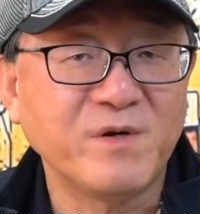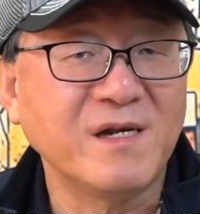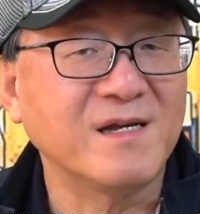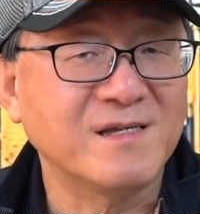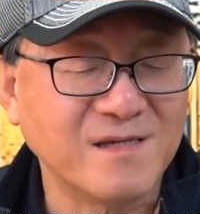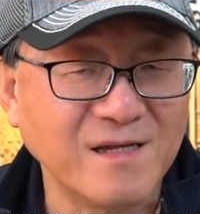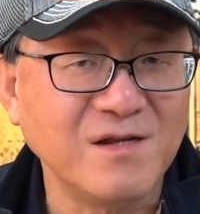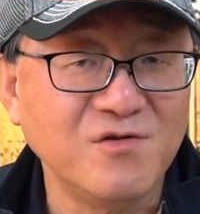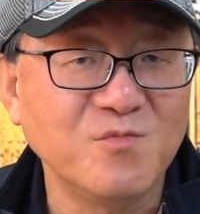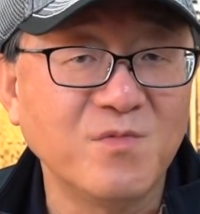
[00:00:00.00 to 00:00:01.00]
be an
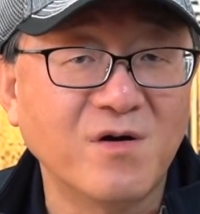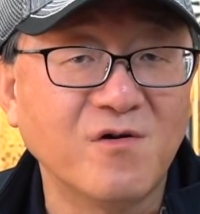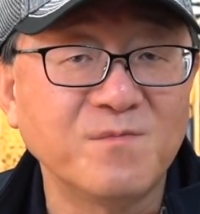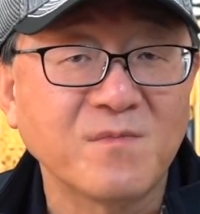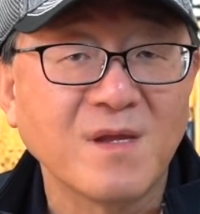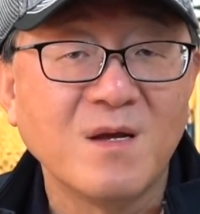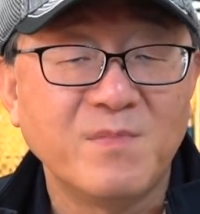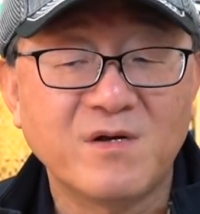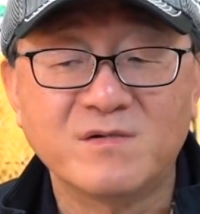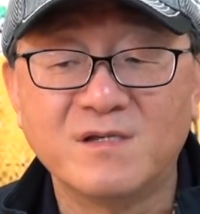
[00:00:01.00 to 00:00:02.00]
exciting new model
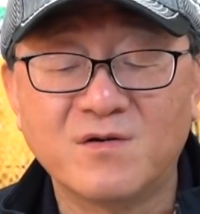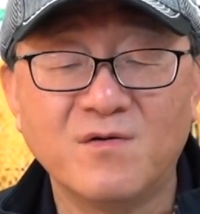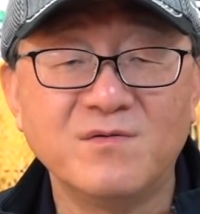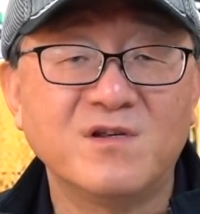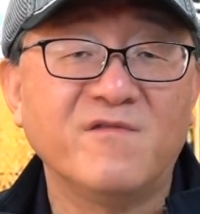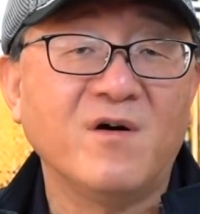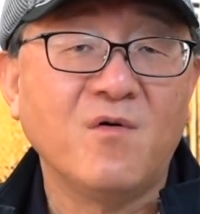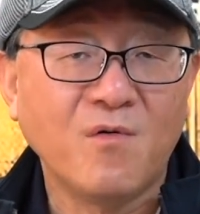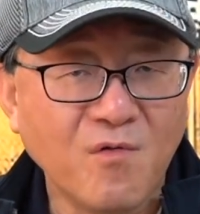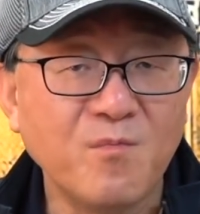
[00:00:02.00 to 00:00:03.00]
because it's going to have a
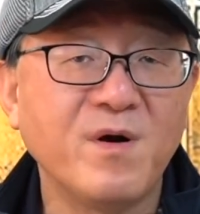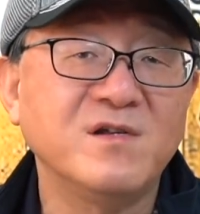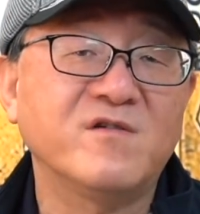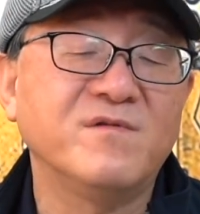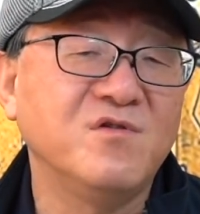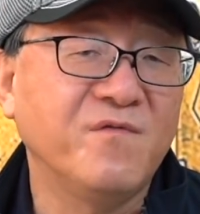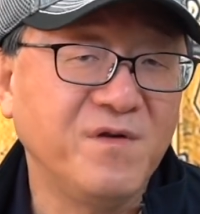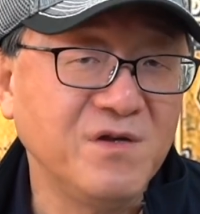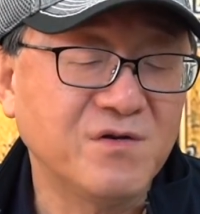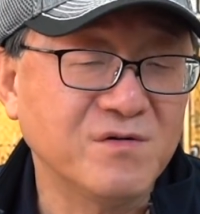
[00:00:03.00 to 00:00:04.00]
whole bunch of new
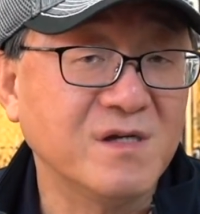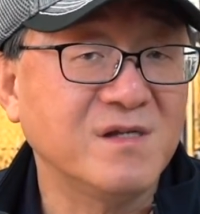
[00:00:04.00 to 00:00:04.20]
features and